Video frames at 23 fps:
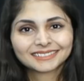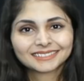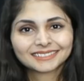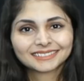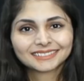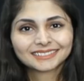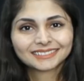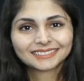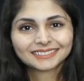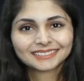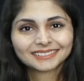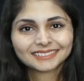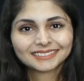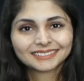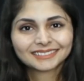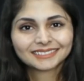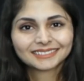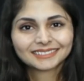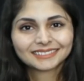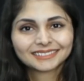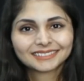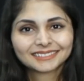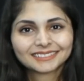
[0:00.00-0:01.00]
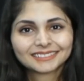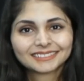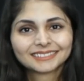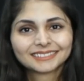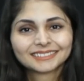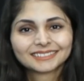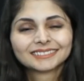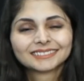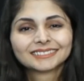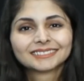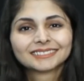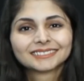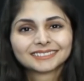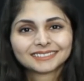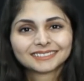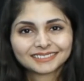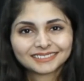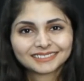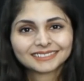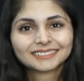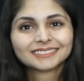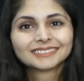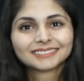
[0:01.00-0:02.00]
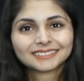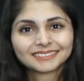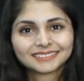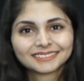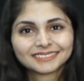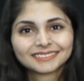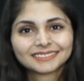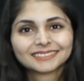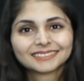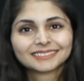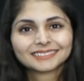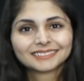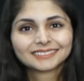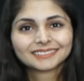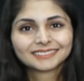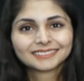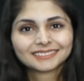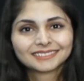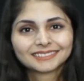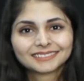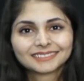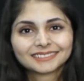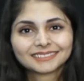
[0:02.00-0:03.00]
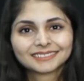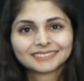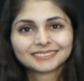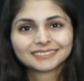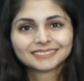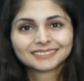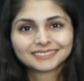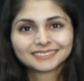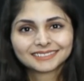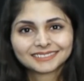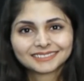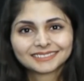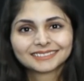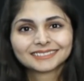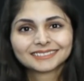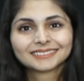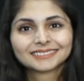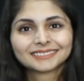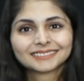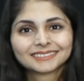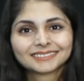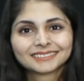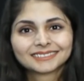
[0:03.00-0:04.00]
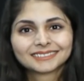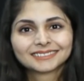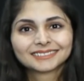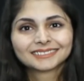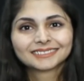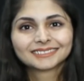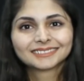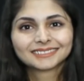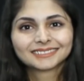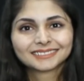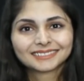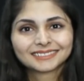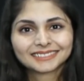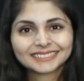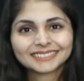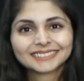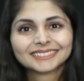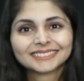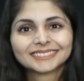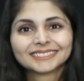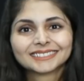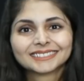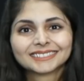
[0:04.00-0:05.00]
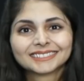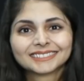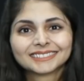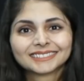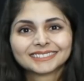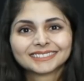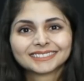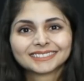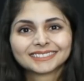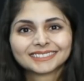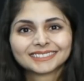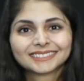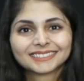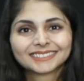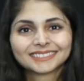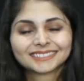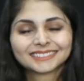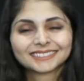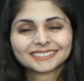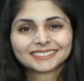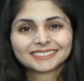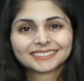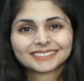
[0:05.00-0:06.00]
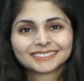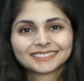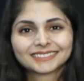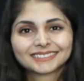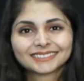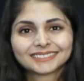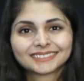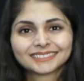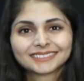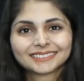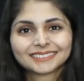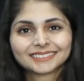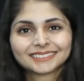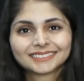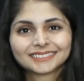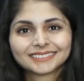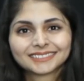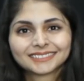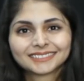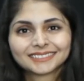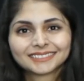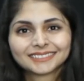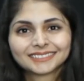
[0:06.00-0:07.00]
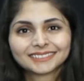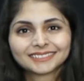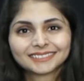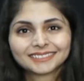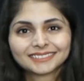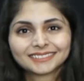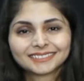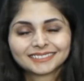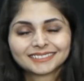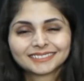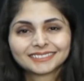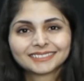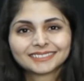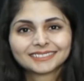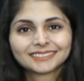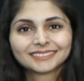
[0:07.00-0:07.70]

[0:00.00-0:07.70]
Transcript: This person isn't speaking.